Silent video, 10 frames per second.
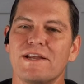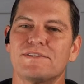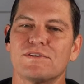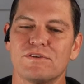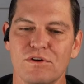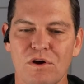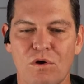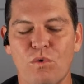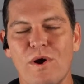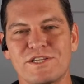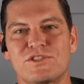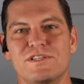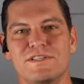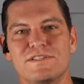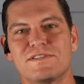answer your
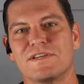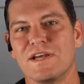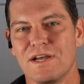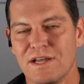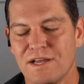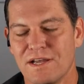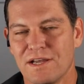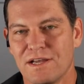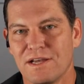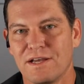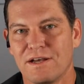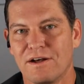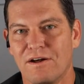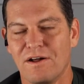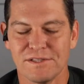questions.
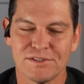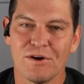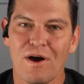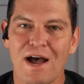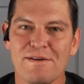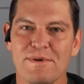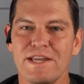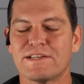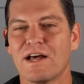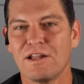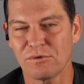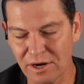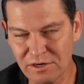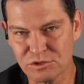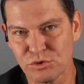Also, I made
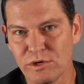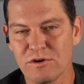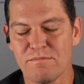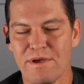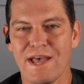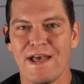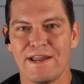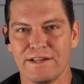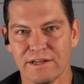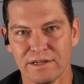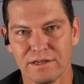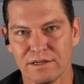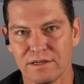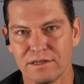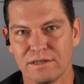Colorado Twitter mad
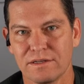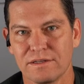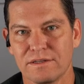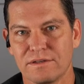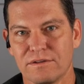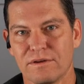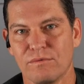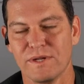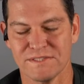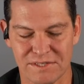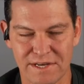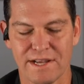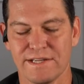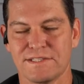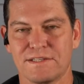Wednesday
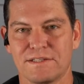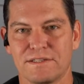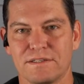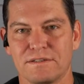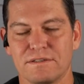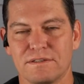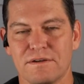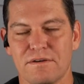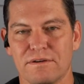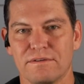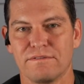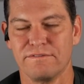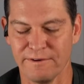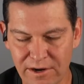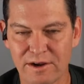night.
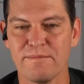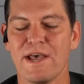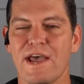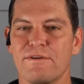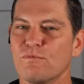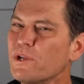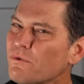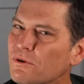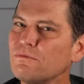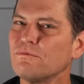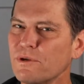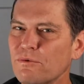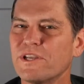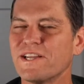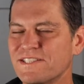Very mad. We
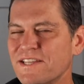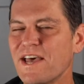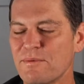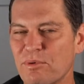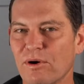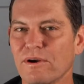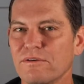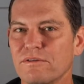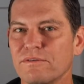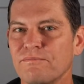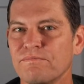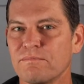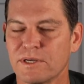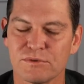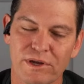will get to that part
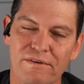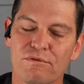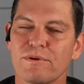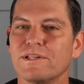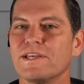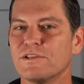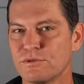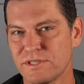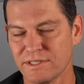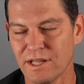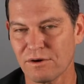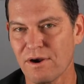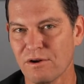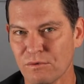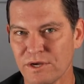because we have a really interesting
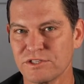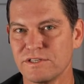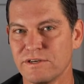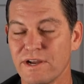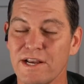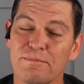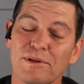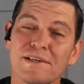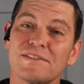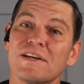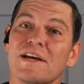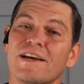Colorado question to Dear Andy, plus